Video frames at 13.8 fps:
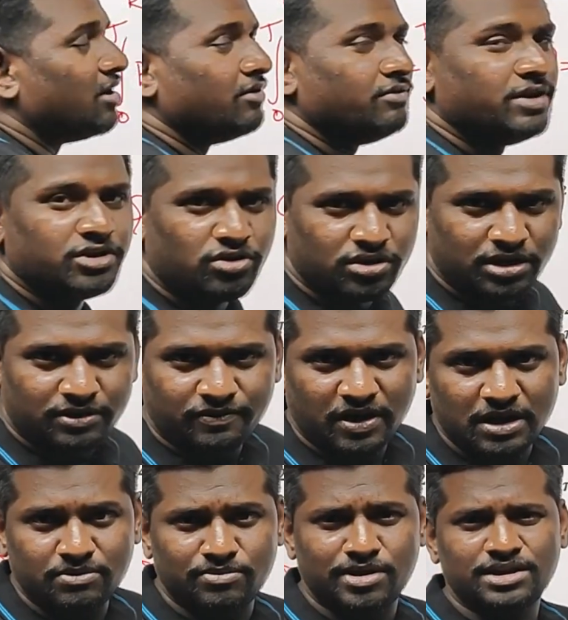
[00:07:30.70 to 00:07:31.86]
We know that
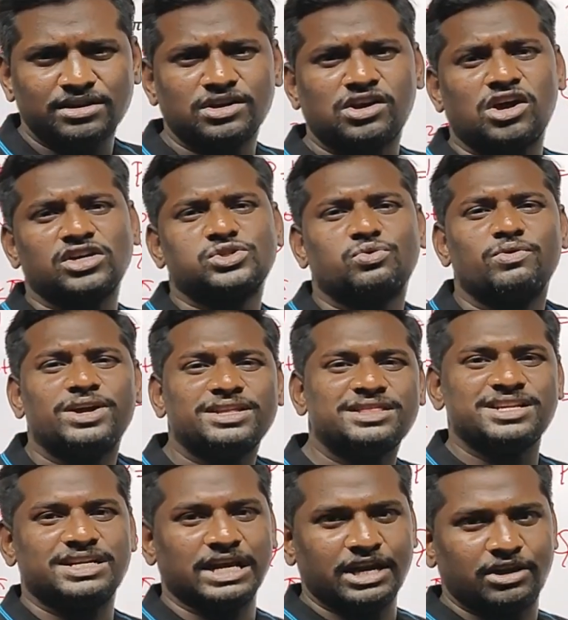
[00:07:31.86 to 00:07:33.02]
formula, cos square
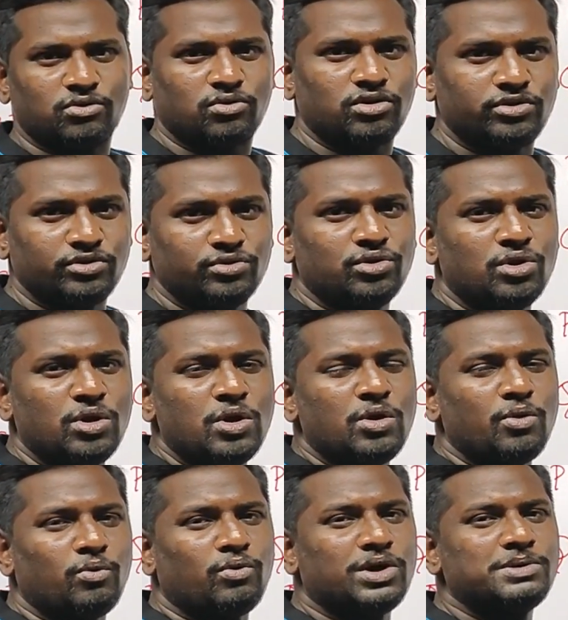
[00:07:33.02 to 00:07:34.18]
theta equal to
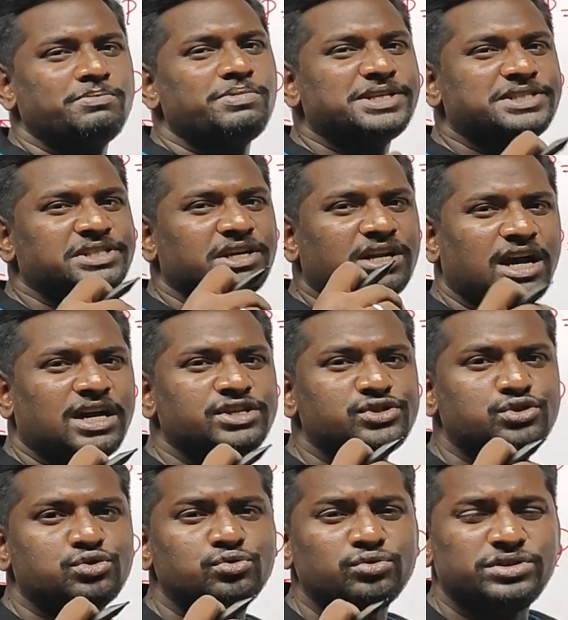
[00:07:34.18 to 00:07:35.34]
1 plus
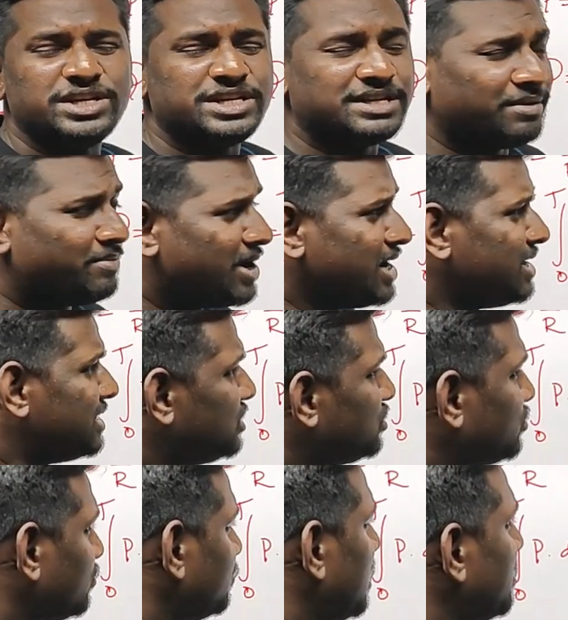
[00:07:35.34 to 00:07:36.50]
cos 2 theta by 2.